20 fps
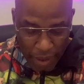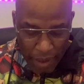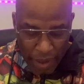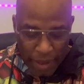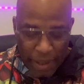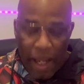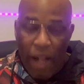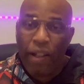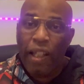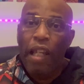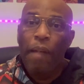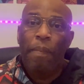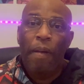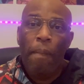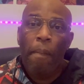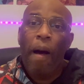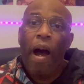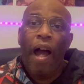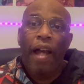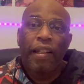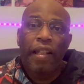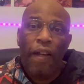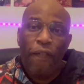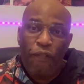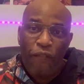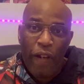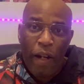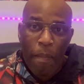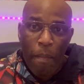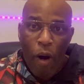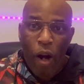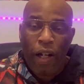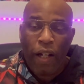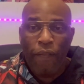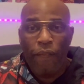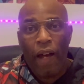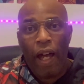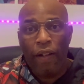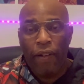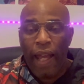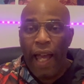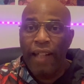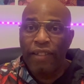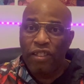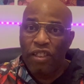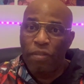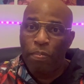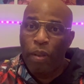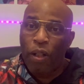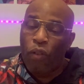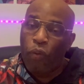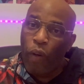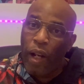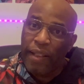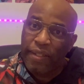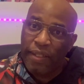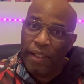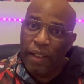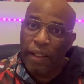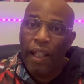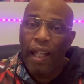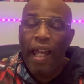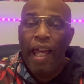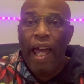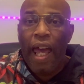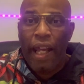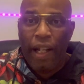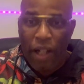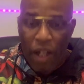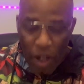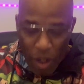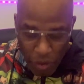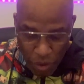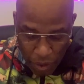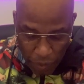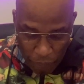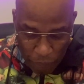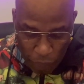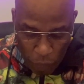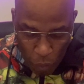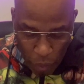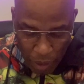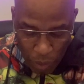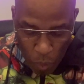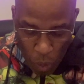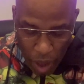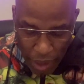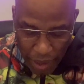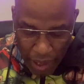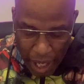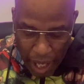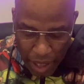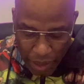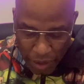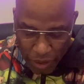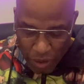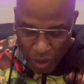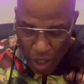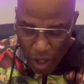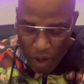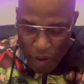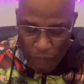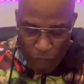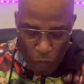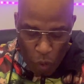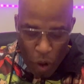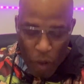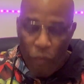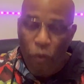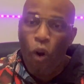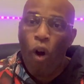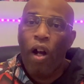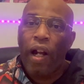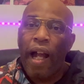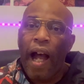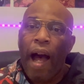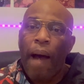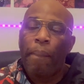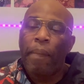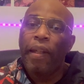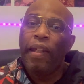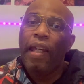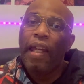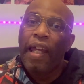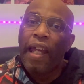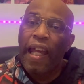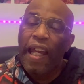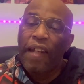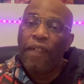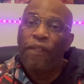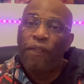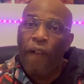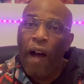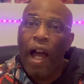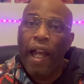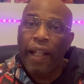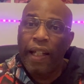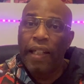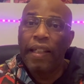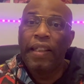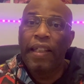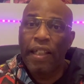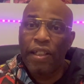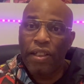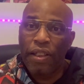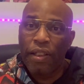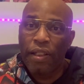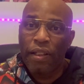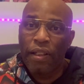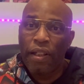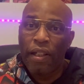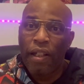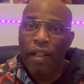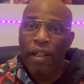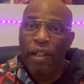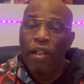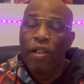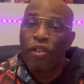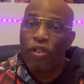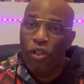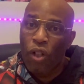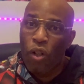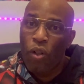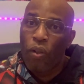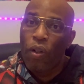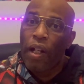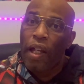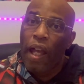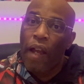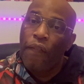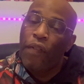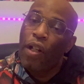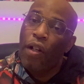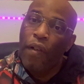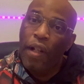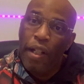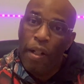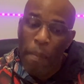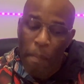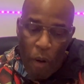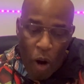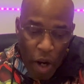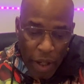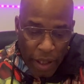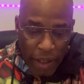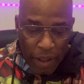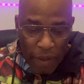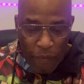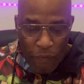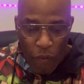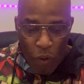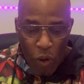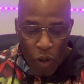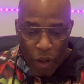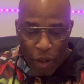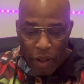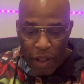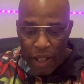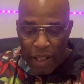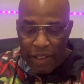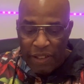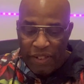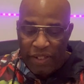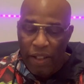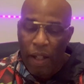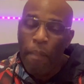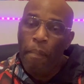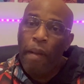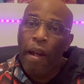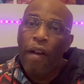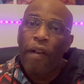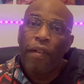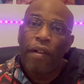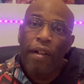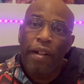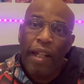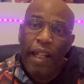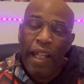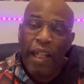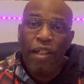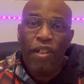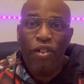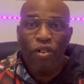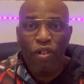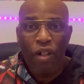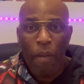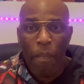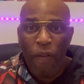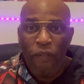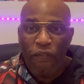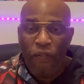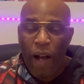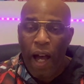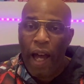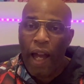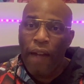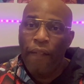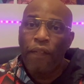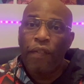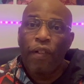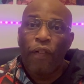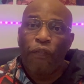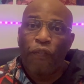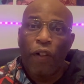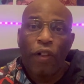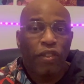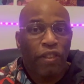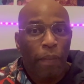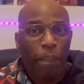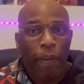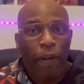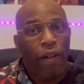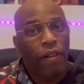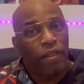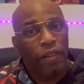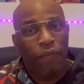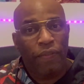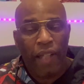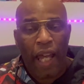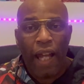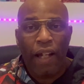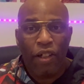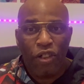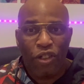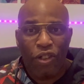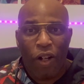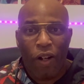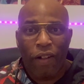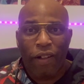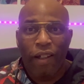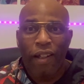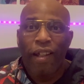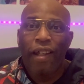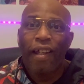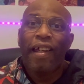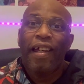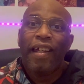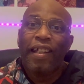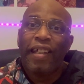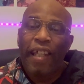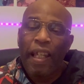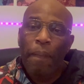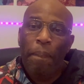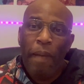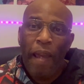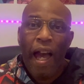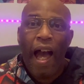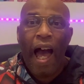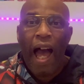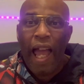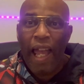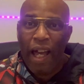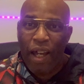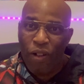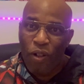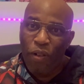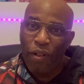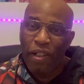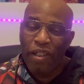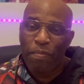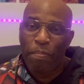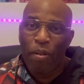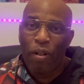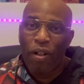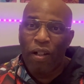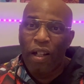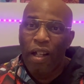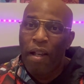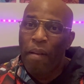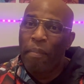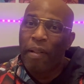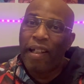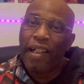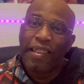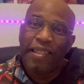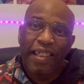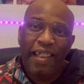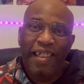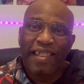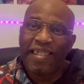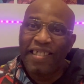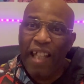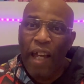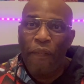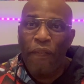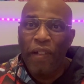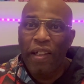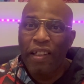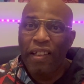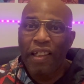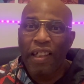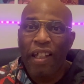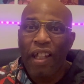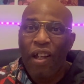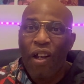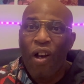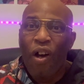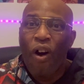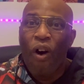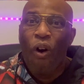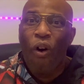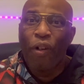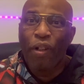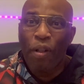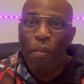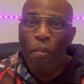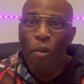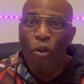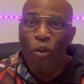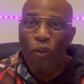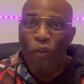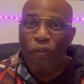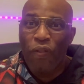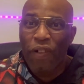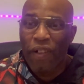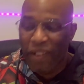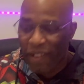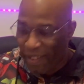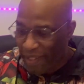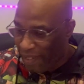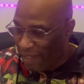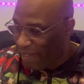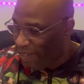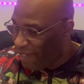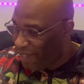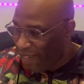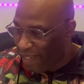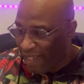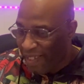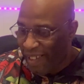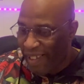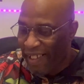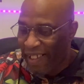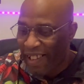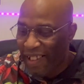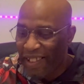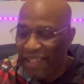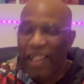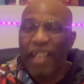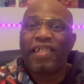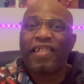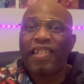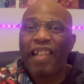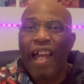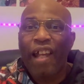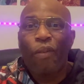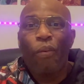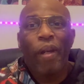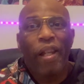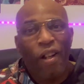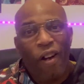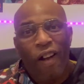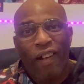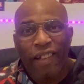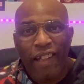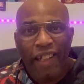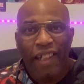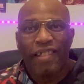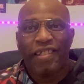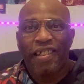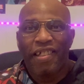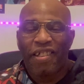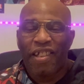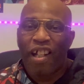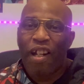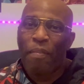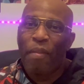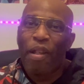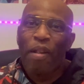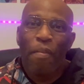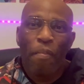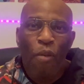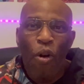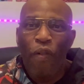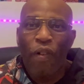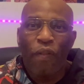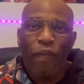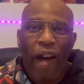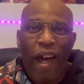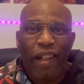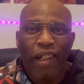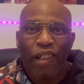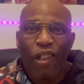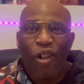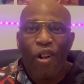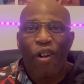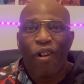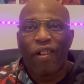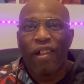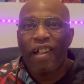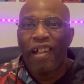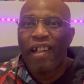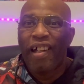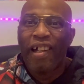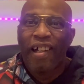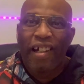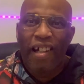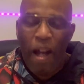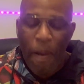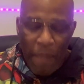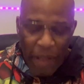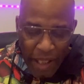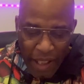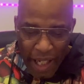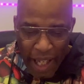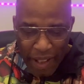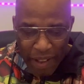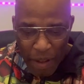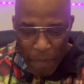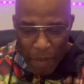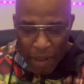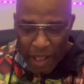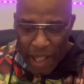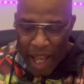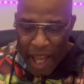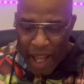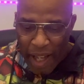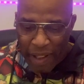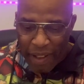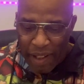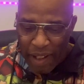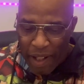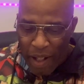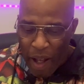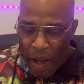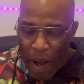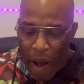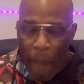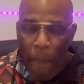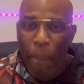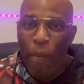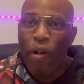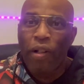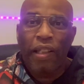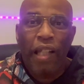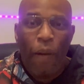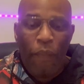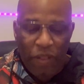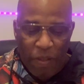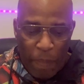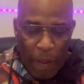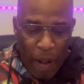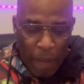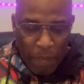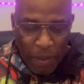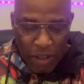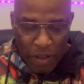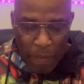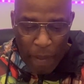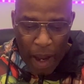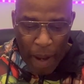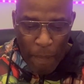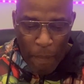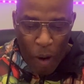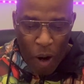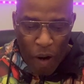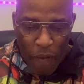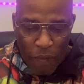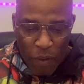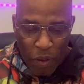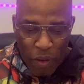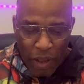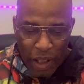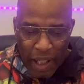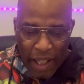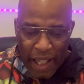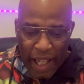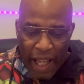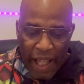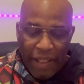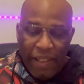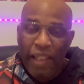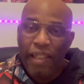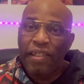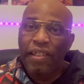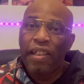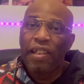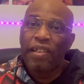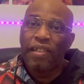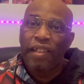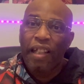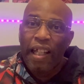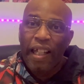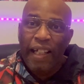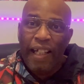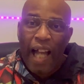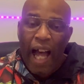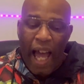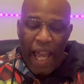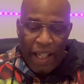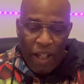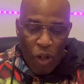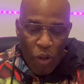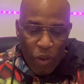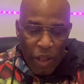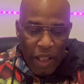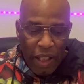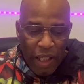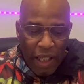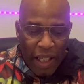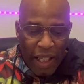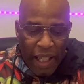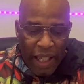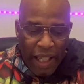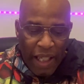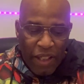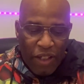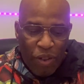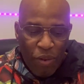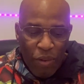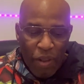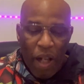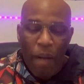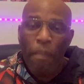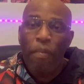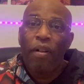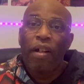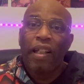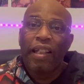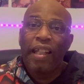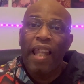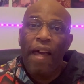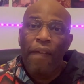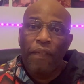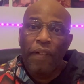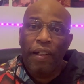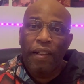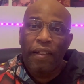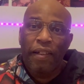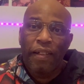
Now, keep in mind that fair market value has this book resting at $141 for a raw copy in fine condition. So if you're in the market for Submariner issue number five, the first appearance of Tiger Shark, keep your eye out on this book because it is definitely on the move just like we are, ladies and gentlemen. Moving right along, coming in at number nine, a book that was published by Marvel. And this is Coyote, issue number 11.